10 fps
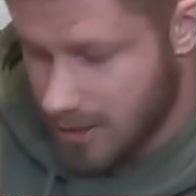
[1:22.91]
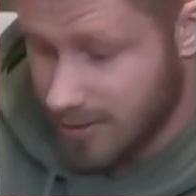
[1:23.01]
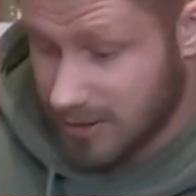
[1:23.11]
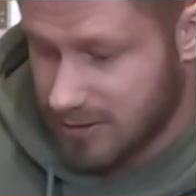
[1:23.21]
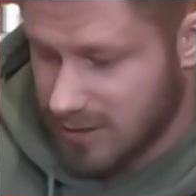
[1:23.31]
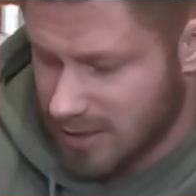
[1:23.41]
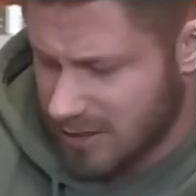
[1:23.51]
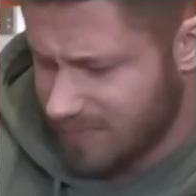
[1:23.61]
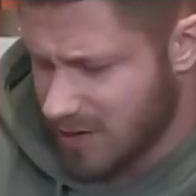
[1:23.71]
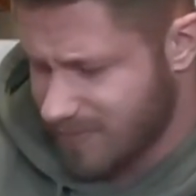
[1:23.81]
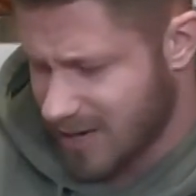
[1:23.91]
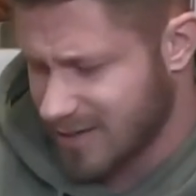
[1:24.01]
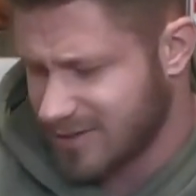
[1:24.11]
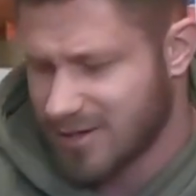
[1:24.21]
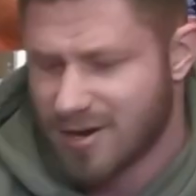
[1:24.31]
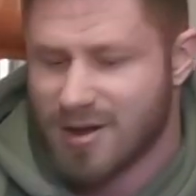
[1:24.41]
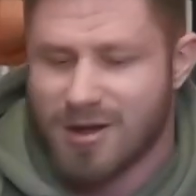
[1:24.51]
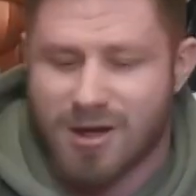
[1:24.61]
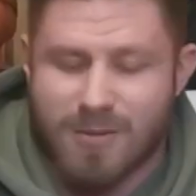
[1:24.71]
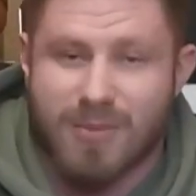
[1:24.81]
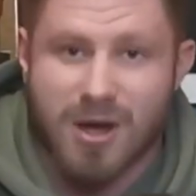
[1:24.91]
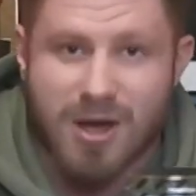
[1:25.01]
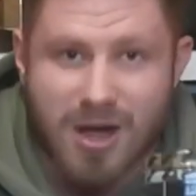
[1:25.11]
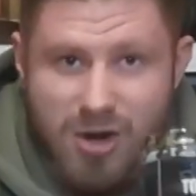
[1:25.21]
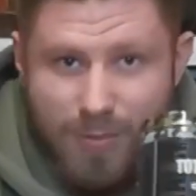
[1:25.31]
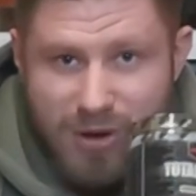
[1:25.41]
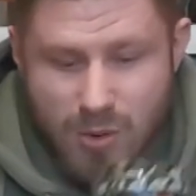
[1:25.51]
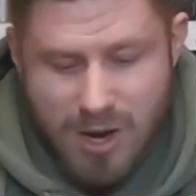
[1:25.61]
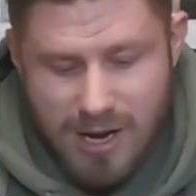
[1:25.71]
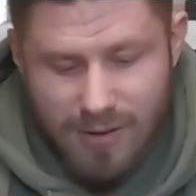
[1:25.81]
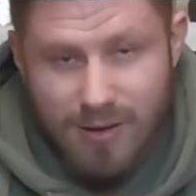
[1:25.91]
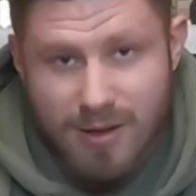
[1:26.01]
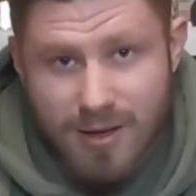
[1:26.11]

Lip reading: and this is actually a big package, but I got pre-workout.